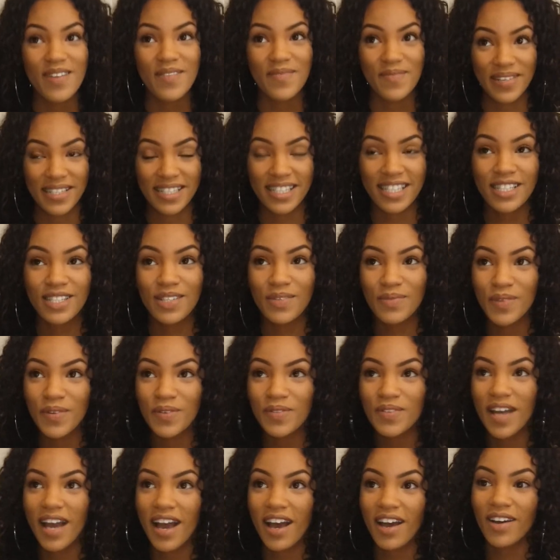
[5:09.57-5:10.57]
My sister
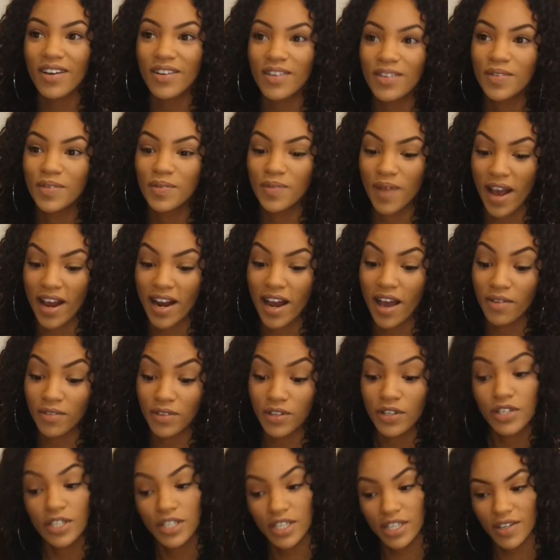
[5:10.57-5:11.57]
moved out right
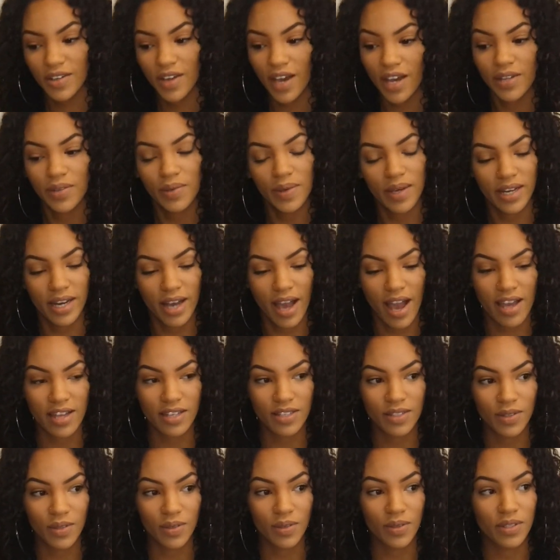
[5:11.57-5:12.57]
after she graduated high
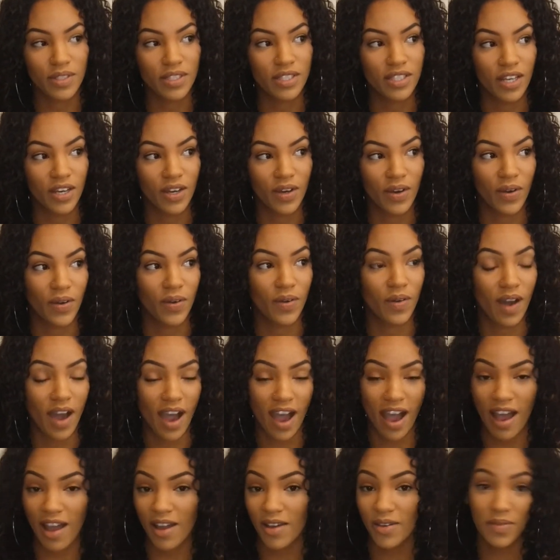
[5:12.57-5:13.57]
school, so
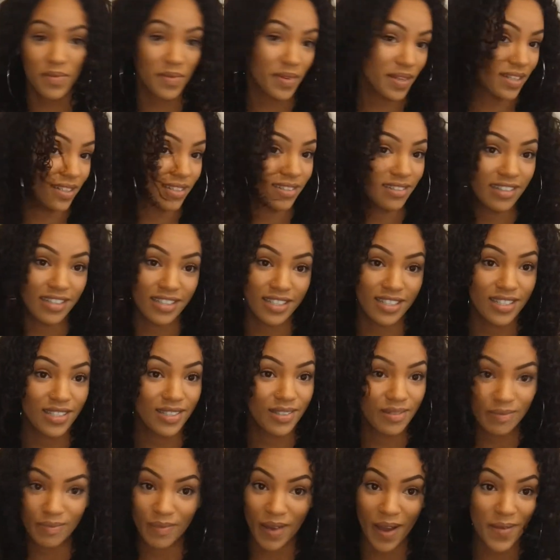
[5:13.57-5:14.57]
I've been
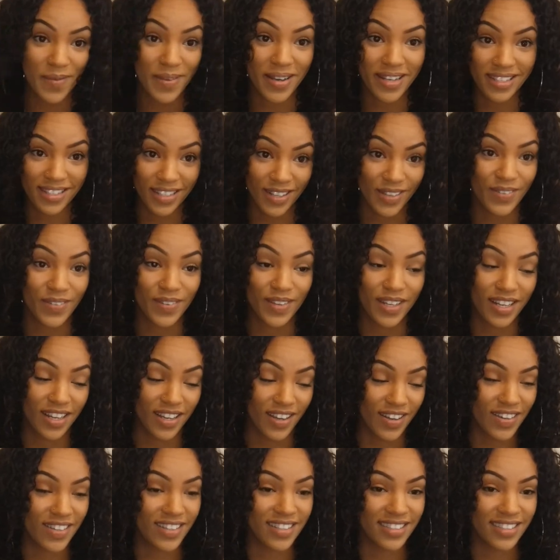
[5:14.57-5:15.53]
just by myself for a long time.